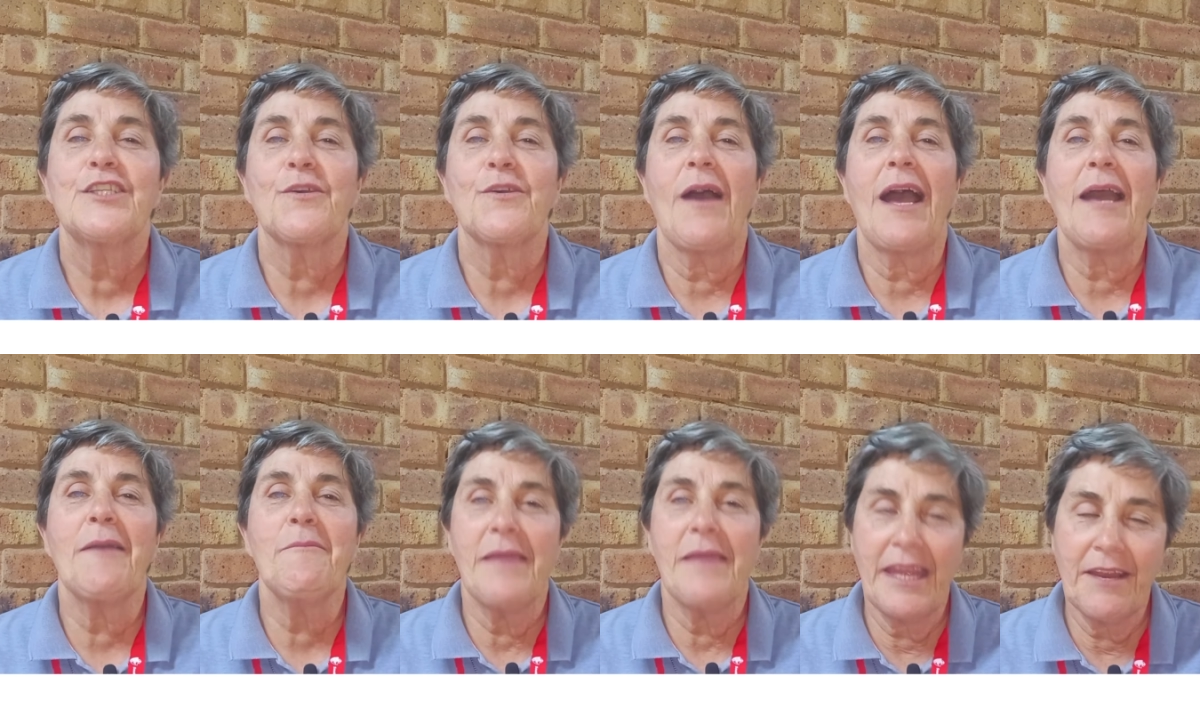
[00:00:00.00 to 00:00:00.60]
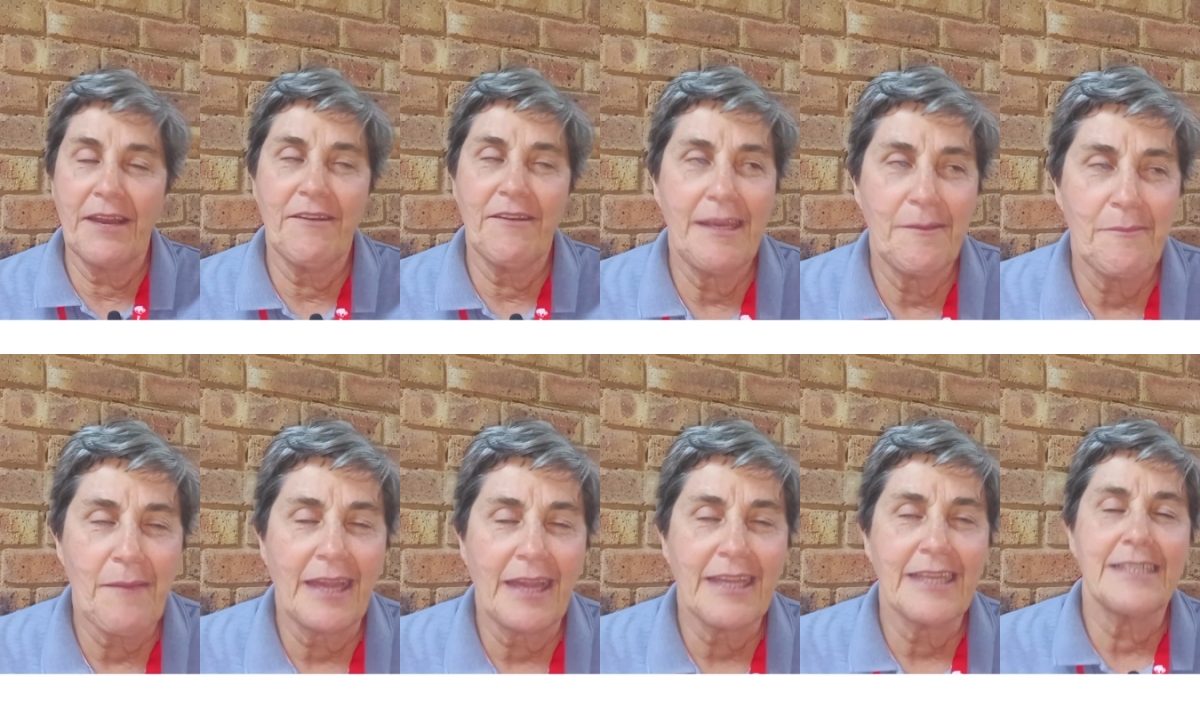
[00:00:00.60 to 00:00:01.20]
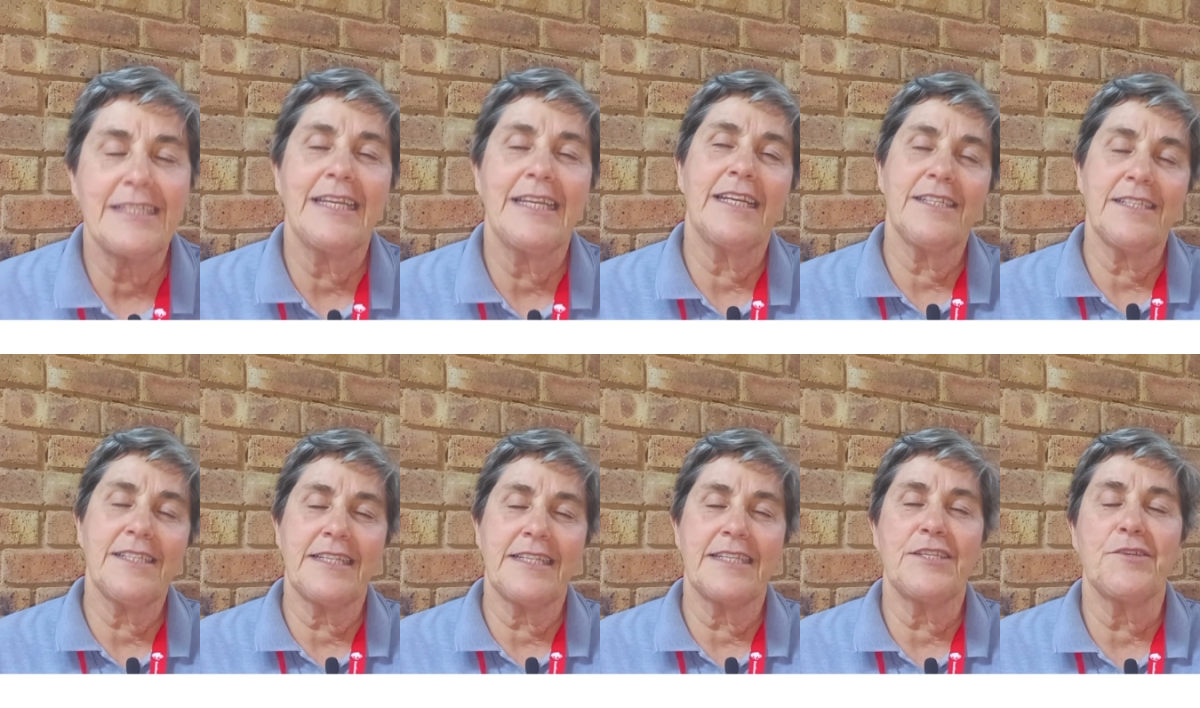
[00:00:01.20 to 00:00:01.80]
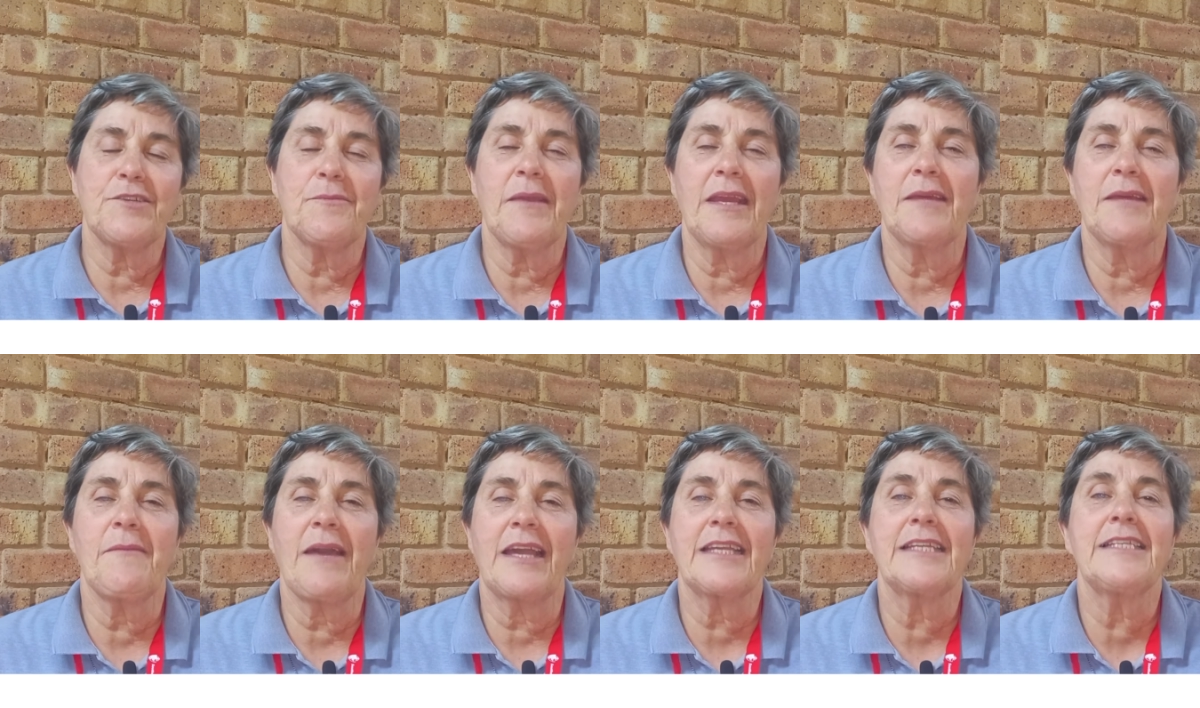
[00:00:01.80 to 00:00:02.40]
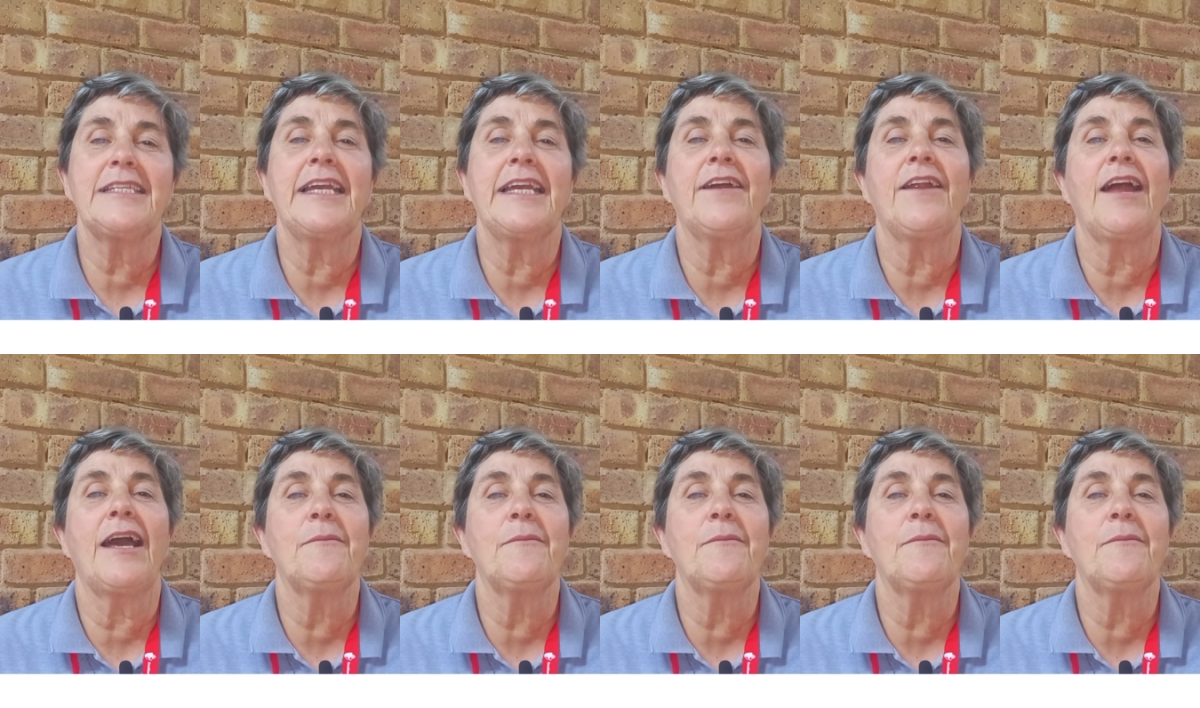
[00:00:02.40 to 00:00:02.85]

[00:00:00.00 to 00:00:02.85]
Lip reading: I'm Mary McAteer, Sister Mary McAteer.